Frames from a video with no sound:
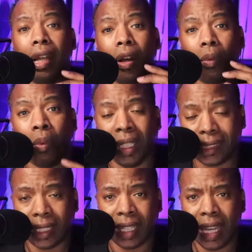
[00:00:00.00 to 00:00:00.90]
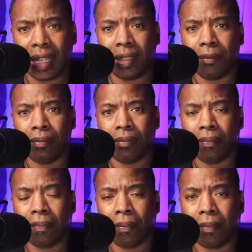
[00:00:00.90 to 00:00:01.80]
Once again,
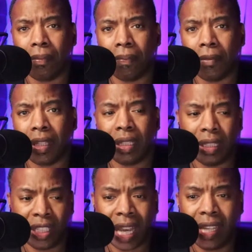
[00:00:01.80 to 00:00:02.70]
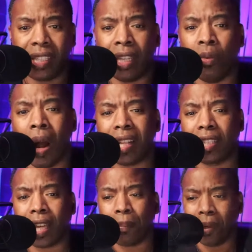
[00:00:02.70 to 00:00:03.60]
JC Watts, as
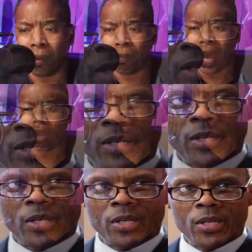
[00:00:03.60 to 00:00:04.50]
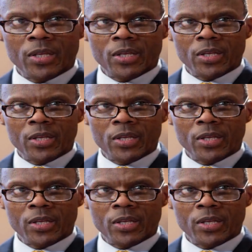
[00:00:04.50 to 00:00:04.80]
I put him back on the screen,